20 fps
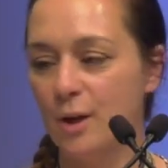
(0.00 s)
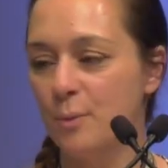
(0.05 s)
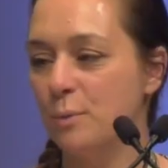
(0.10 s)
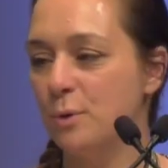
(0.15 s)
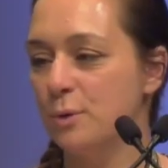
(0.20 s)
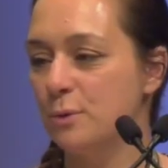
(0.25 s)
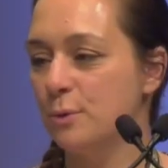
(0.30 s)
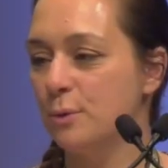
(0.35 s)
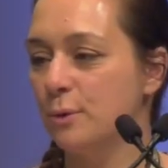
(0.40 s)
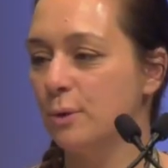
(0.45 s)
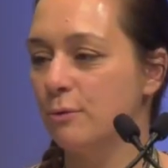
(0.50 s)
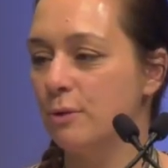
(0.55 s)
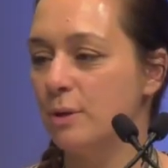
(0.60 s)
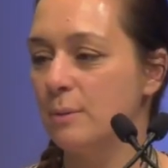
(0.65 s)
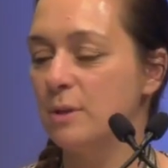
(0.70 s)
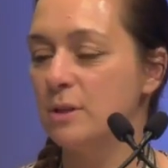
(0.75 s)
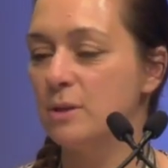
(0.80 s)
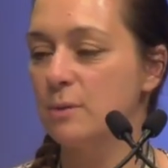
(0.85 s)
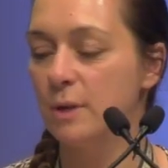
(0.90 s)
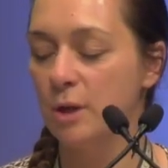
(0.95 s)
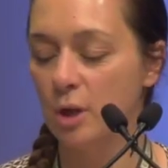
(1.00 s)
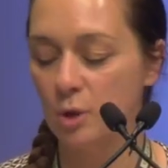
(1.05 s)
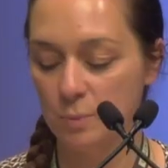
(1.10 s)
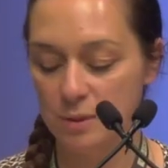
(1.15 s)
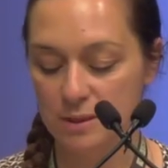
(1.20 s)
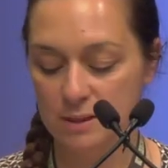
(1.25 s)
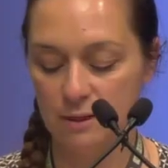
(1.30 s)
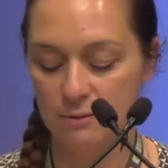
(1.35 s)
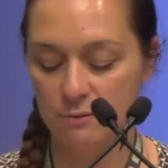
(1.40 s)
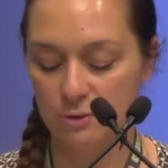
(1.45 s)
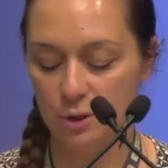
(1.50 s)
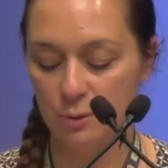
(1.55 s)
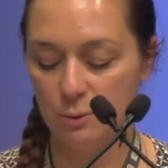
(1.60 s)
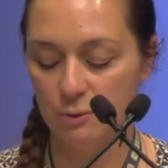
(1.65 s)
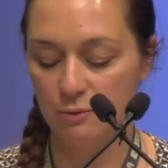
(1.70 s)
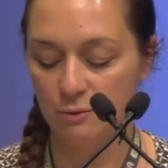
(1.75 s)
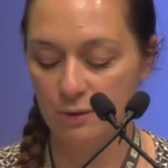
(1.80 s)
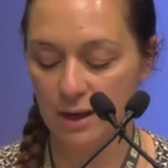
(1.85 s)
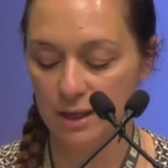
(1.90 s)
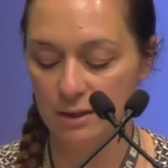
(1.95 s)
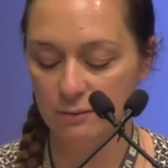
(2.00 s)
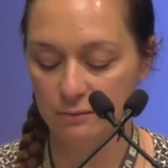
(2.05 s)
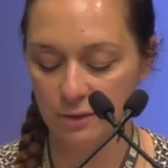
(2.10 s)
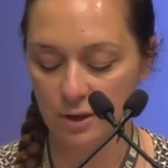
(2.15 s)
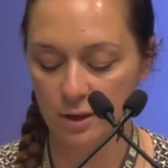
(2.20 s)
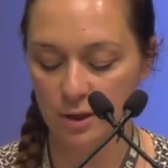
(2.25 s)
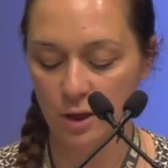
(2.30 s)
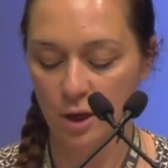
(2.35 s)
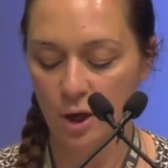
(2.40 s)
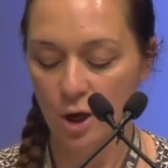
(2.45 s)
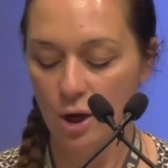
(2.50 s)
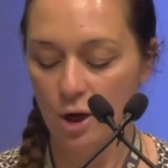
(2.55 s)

withdrawal agreement, so I hope it's given you a flavour